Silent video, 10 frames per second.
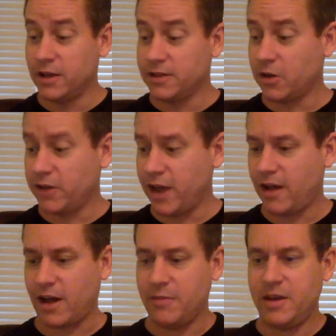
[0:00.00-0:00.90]
So
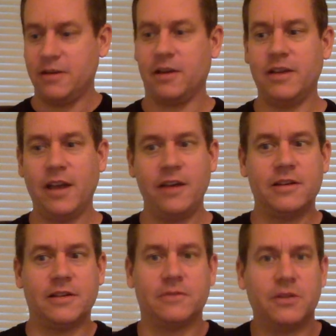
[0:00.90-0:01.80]
yeah, I mean,
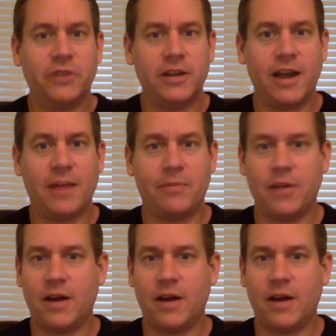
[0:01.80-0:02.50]
again, to recap,